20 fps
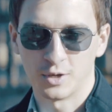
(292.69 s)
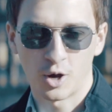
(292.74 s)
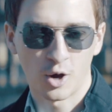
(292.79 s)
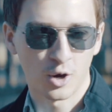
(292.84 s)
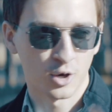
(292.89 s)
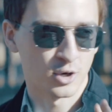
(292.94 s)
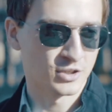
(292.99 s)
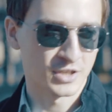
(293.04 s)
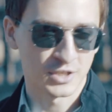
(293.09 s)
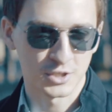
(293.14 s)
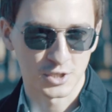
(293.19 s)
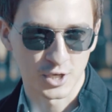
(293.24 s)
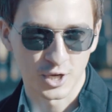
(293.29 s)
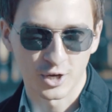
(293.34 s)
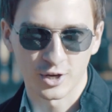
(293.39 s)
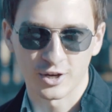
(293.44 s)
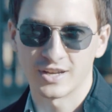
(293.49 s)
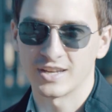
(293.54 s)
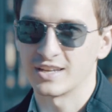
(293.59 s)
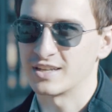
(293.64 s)
all
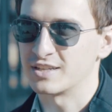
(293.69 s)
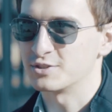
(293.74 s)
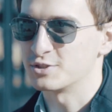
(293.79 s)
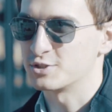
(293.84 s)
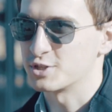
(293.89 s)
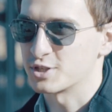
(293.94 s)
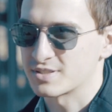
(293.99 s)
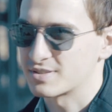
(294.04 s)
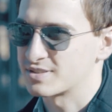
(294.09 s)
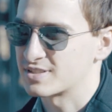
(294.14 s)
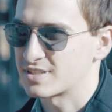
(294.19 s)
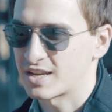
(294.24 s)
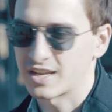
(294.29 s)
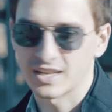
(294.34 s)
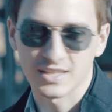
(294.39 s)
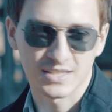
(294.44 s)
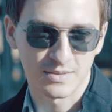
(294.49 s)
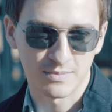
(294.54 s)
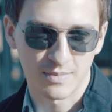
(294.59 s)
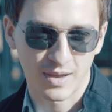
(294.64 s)
engineering and just
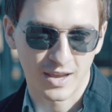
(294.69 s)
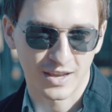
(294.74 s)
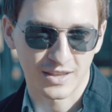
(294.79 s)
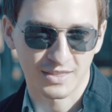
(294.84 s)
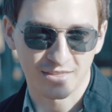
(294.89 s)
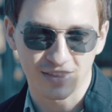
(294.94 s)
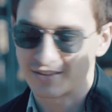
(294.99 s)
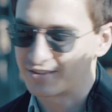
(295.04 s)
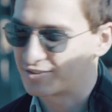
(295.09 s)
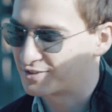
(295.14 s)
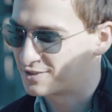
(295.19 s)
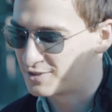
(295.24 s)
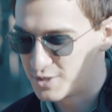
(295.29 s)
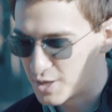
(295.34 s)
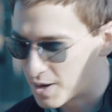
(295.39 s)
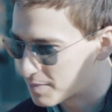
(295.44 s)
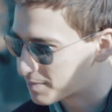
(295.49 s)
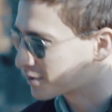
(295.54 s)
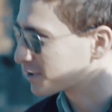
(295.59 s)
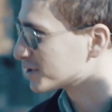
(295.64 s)
science and math and
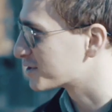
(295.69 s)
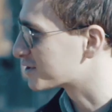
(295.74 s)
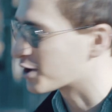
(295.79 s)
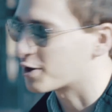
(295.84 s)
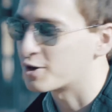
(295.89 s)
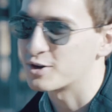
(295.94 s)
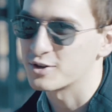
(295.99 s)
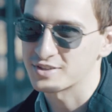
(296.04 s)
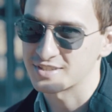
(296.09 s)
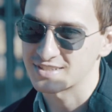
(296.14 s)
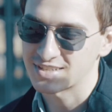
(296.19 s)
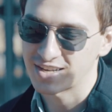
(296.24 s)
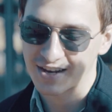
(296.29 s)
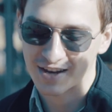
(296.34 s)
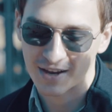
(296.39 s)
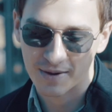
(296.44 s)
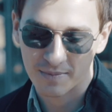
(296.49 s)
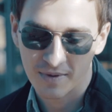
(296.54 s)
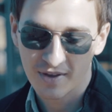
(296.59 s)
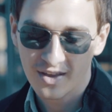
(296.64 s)
numbers all the
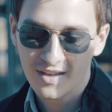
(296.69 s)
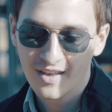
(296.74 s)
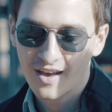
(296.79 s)
time.